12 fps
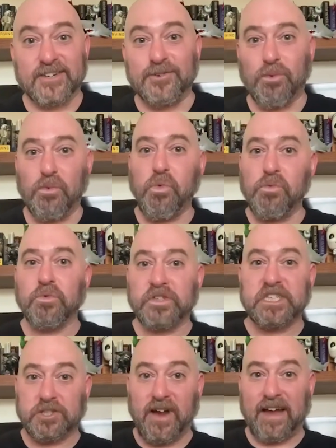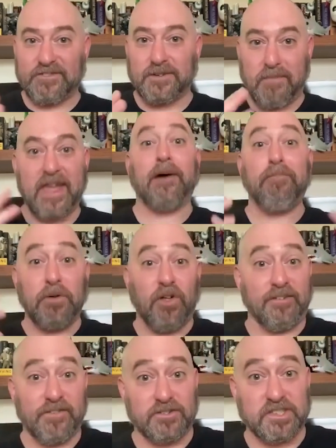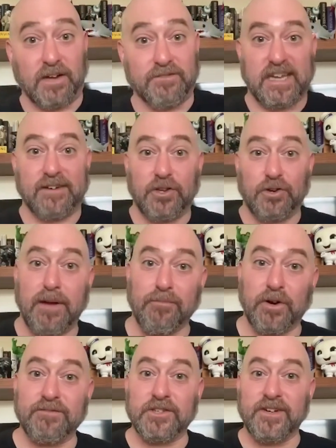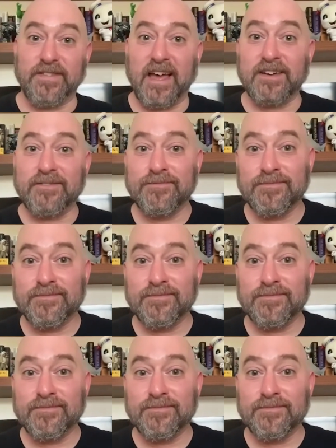So did you have to make up a lot of your stuff? Is that your memory of doing that?